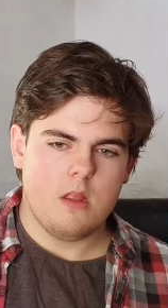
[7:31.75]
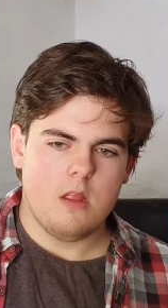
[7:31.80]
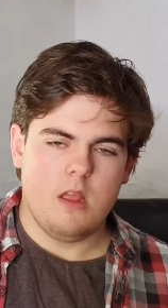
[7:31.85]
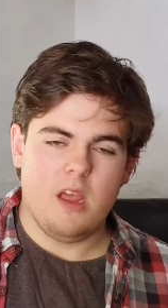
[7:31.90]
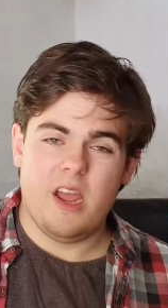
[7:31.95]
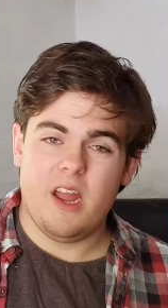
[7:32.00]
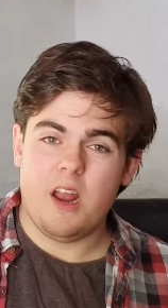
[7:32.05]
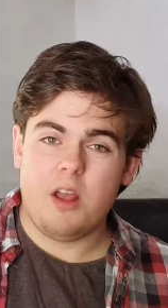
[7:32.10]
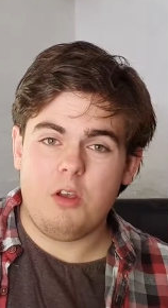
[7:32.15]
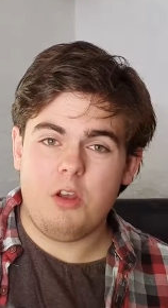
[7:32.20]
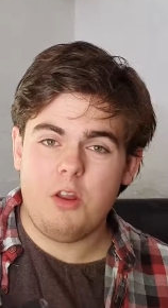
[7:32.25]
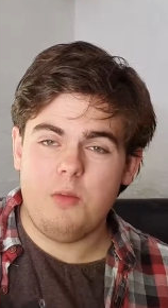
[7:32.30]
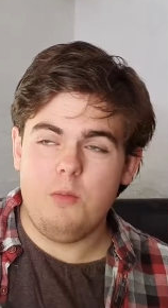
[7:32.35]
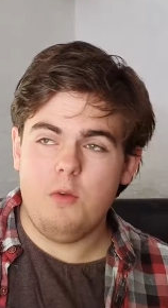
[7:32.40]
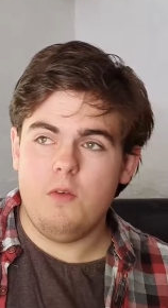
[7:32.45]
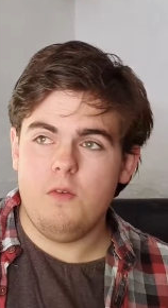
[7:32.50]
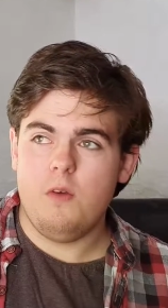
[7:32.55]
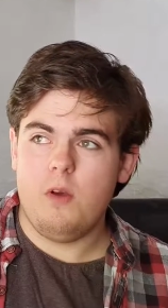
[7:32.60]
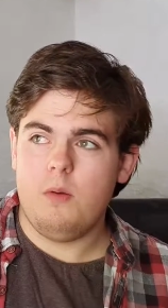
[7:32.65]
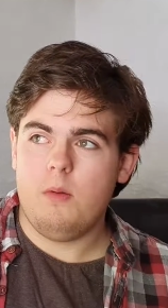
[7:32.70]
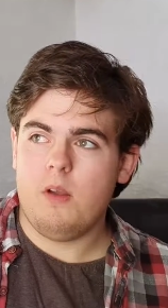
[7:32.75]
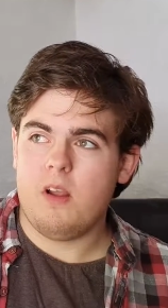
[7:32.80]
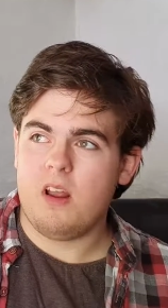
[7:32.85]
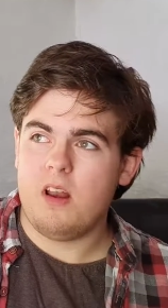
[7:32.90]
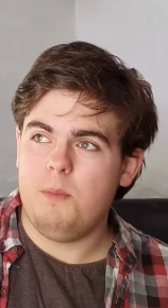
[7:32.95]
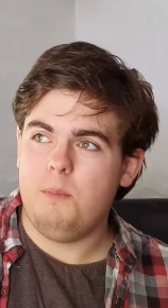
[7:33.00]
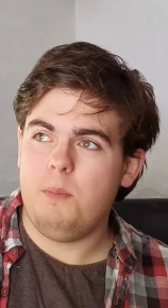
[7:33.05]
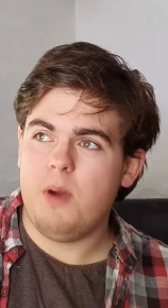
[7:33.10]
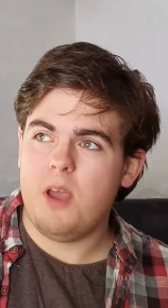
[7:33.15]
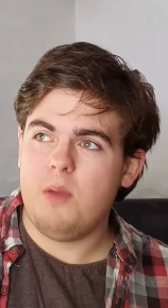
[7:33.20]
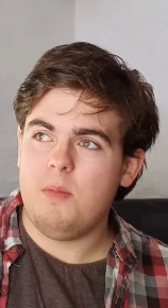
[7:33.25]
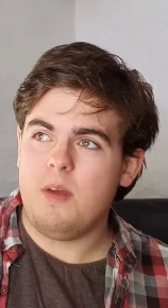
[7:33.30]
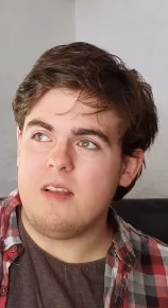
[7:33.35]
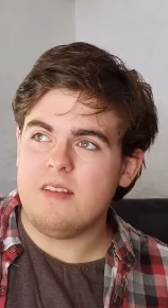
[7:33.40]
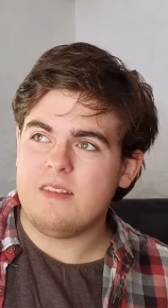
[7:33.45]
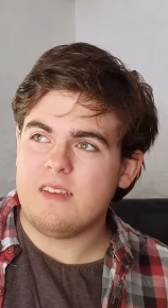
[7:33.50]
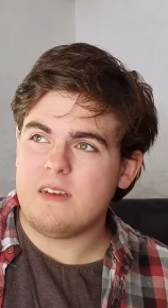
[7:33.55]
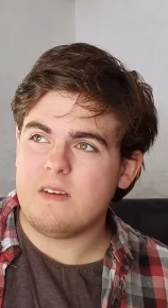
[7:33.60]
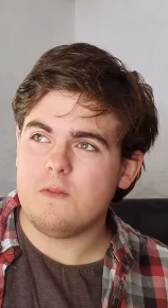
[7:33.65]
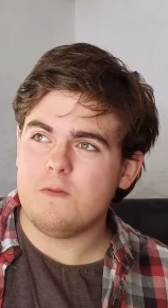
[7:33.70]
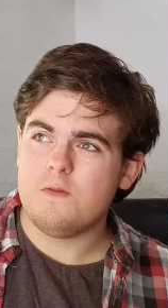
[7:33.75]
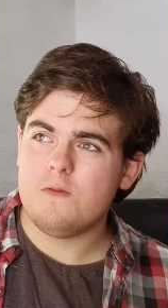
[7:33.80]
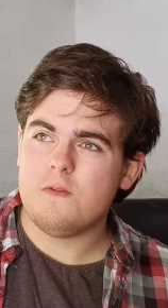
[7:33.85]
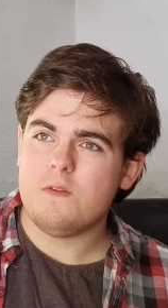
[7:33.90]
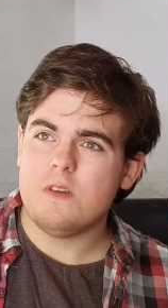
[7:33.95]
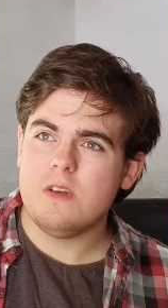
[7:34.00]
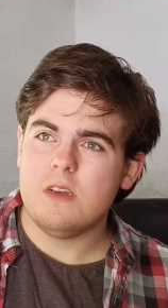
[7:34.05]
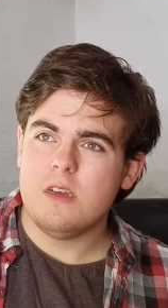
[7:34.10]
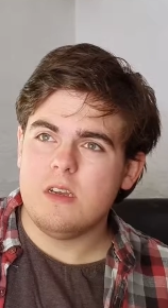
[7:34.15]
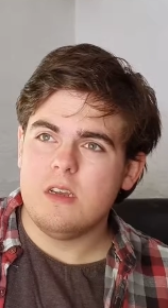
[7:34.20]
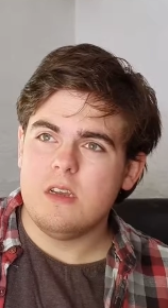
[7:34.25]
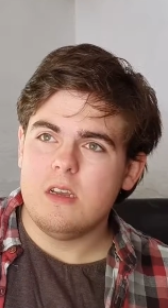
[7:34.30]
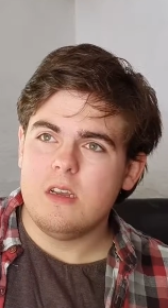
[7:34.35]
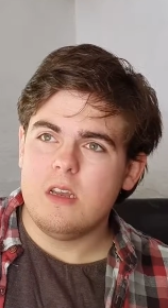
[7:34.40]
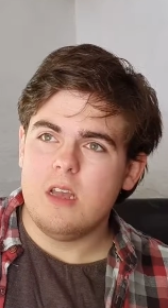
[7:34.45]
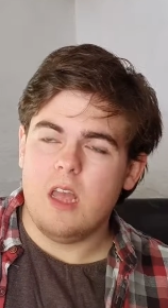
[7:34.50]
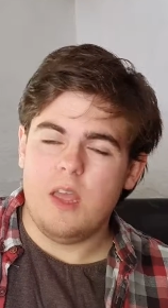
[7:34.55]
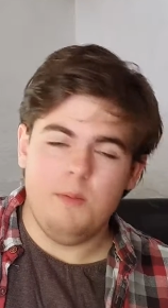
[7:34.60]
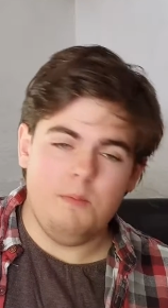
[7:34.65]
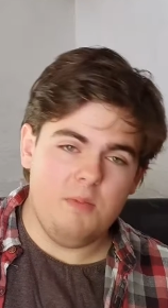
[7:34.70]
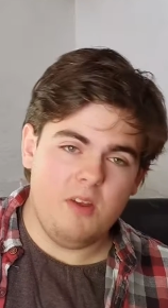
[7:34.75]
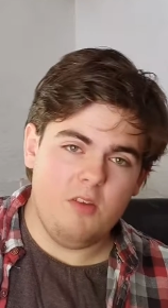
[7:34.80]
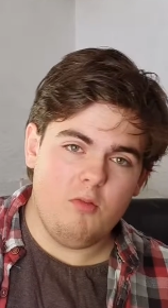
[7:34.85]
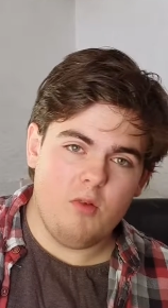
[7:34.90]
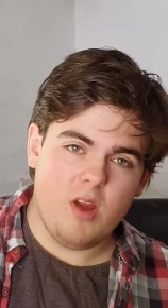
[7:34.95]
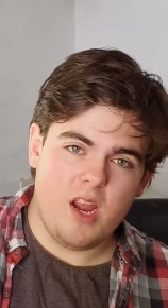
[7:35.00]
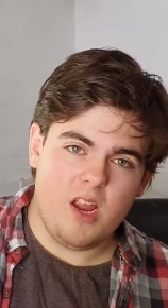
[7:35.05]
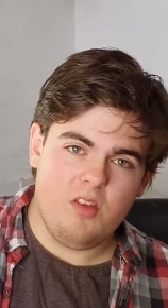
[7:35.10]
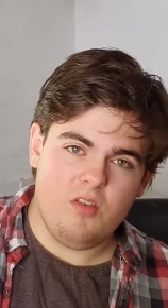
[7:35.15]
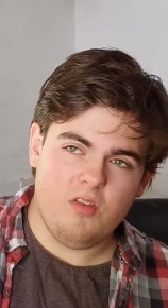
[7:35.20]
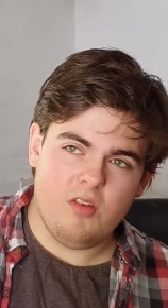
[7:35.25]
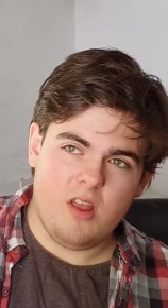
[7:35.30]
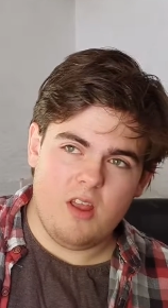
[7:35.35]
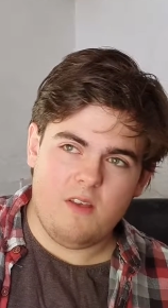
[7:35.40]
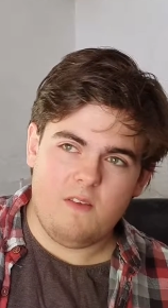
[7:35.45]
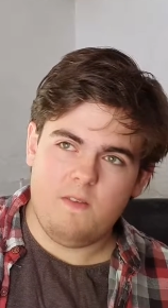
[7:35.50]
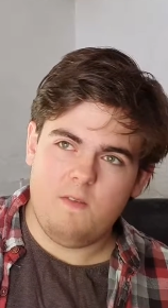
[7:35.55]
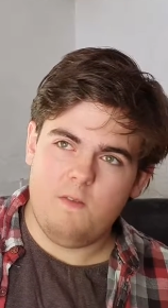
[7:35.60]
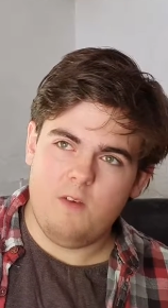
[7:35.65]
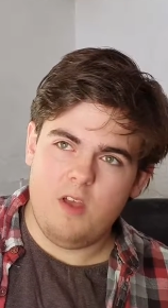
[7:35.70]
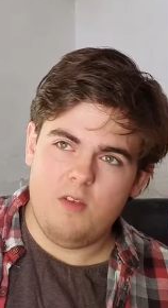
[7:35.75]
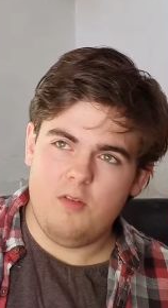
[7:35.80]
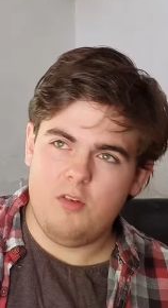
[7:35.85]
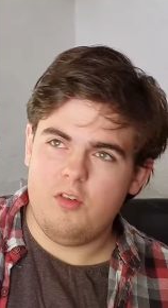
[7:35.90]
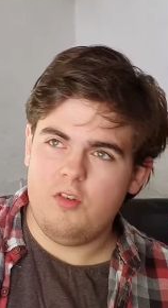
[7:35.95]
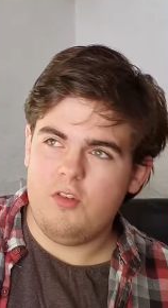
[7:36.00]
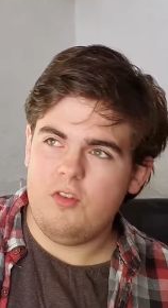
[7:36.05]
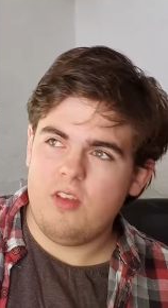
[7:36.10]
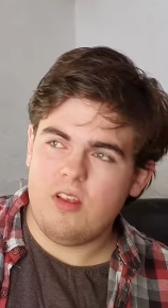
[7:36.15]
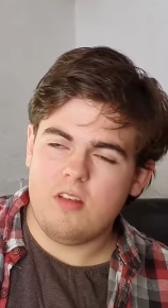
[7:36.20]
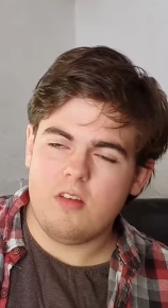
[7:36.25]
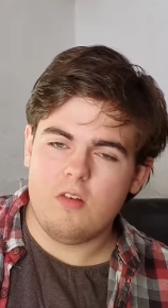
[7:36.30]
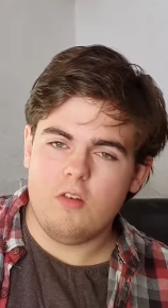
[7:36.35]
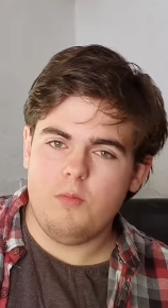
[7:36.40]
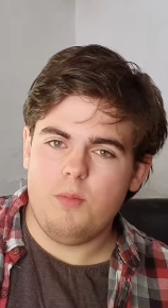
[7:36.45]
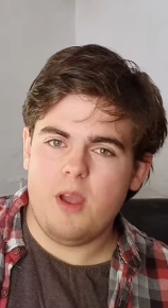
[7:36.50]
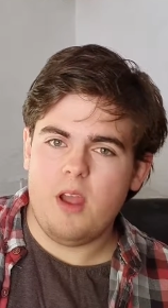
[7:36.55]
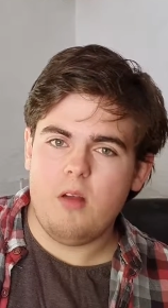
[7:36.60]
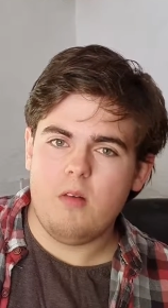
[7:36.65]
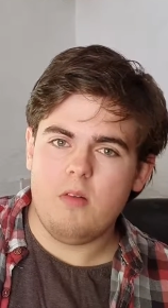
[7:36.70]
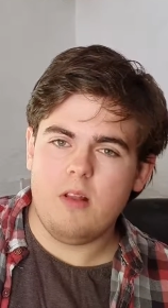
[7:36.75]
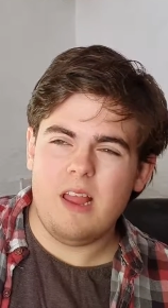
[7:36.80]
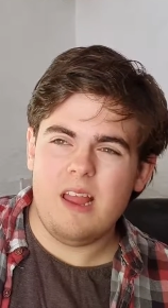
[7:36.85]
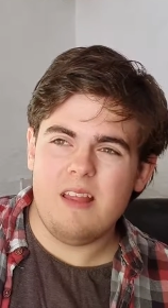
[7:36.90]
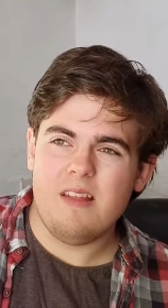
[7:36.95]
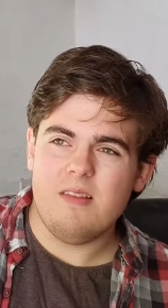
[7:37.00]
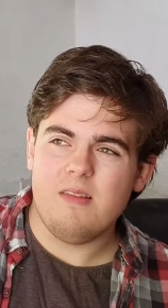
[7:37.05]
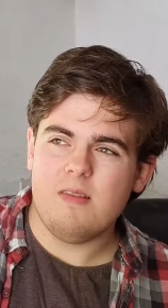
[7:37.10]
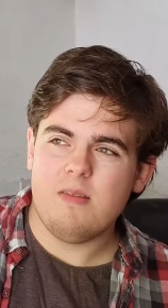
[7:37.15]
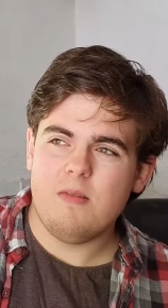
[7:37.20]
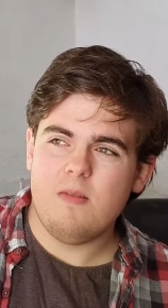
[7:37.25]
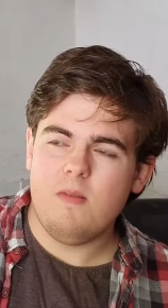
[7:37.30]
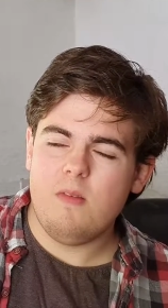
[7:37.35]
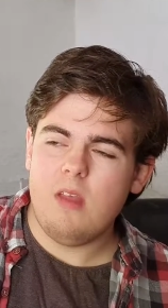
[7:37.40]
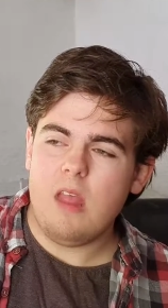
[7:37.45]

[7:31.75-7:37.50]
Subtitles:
and I'm gonna move up. I'm gonna buy myself a mid-range, like £500-600 lens